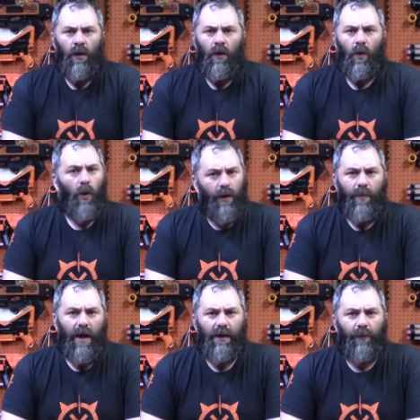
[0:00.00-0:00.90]
Welcome
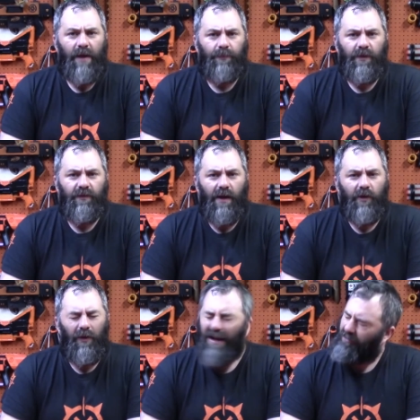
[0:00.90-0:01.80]
back, I'm Captain
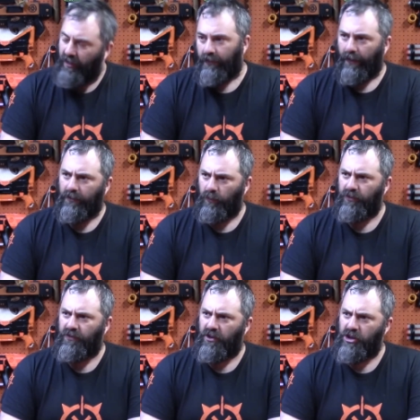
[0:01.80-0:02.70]
Xavier, and as the title
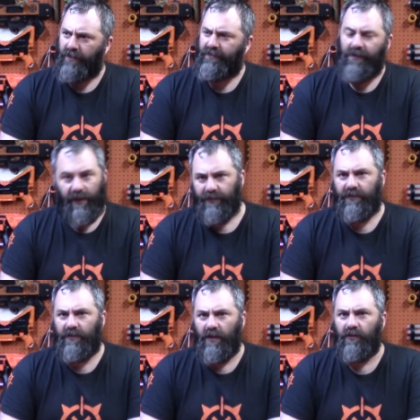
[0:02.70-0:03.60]
would suggest,
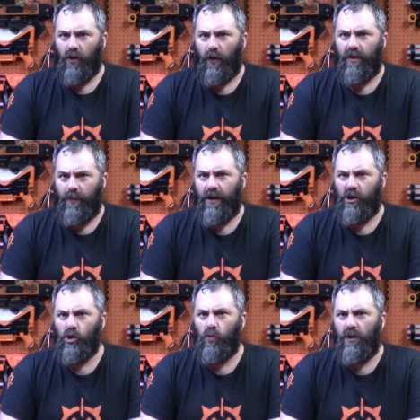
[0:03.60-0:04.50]
this is going to be a
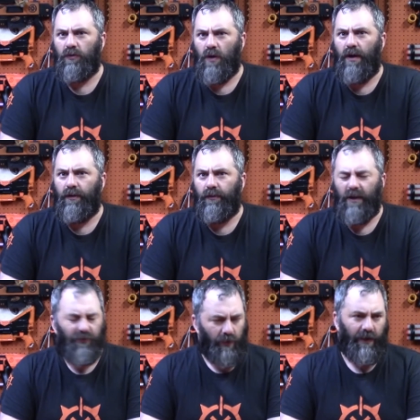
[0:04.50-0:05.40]
Goodwill run.
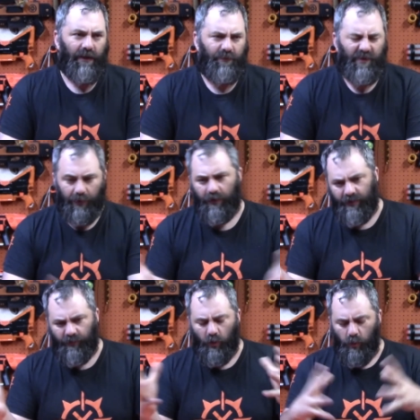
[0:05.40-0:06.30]
It's really a
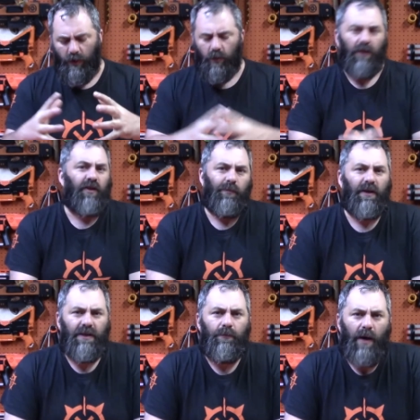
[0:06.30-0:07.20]
series of Goodwill runs that have
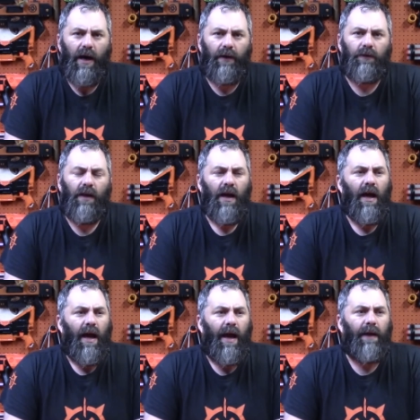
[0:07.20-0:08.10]
been compiled,
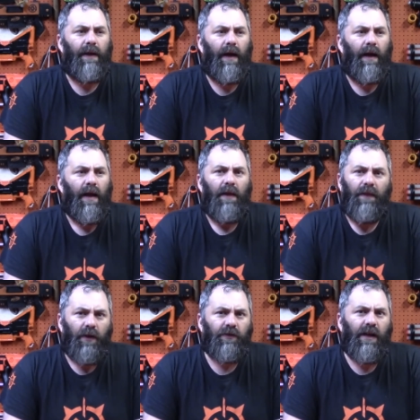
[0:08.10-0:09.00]
and
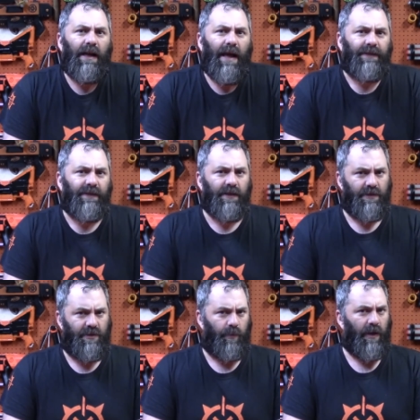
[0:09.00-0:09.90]
there's a
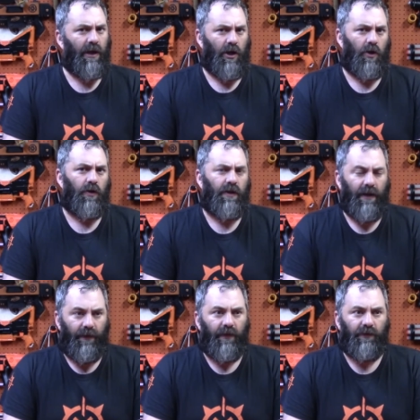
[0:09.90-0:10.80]
lesson to be learned
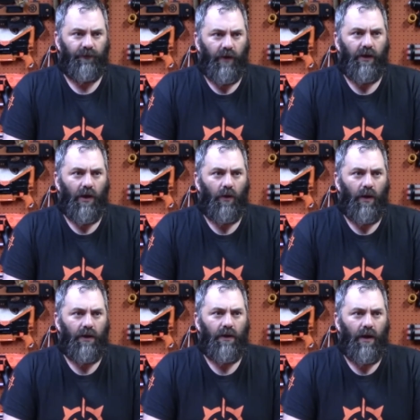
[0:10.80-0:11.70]
in this video, and